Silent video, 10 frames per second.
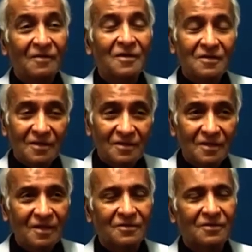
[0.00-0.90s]
The reason
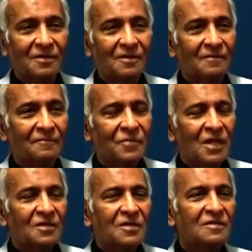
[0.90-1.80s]
is this
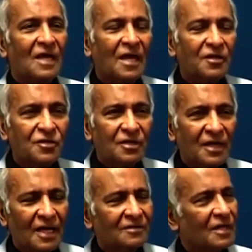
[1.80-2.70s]
since
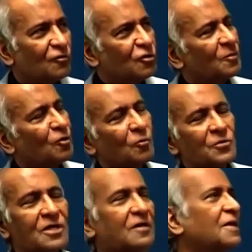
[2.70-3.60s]
ancient days, the Hindus have been
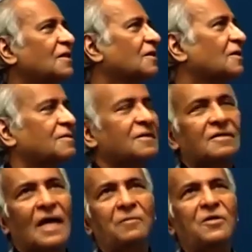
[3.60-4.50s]
observing the,
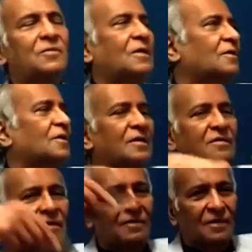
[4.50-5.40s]
the, hemis- the,
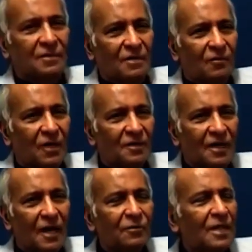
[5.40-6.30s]
the, the, the, the
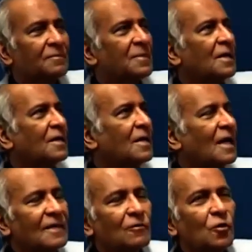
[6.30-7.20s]
world around them,
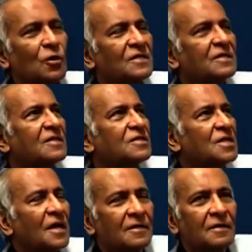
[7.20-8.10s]
and they've noticed that the
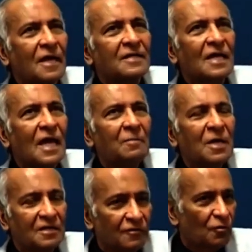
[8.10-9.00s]
sun has a
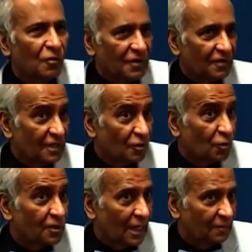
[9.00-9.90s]
habit, if you look, if you're in the
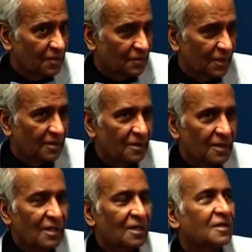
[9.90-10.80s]
northern hemisphere,
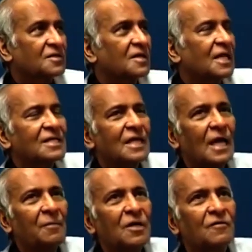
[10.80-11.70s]
the sun has
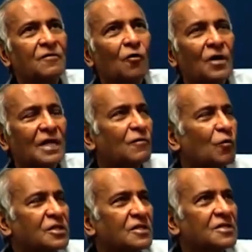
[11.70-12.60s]
a habit of going, if
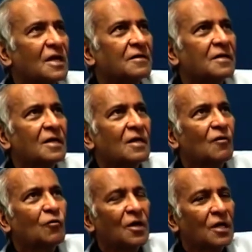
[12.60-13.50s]
you watch the sun,
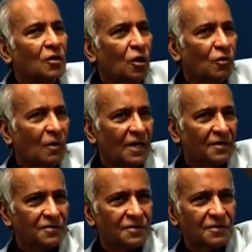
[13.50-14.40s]
of going
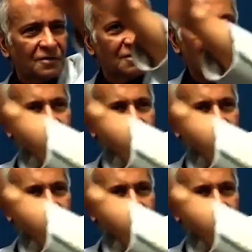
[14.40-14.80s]
clockwise.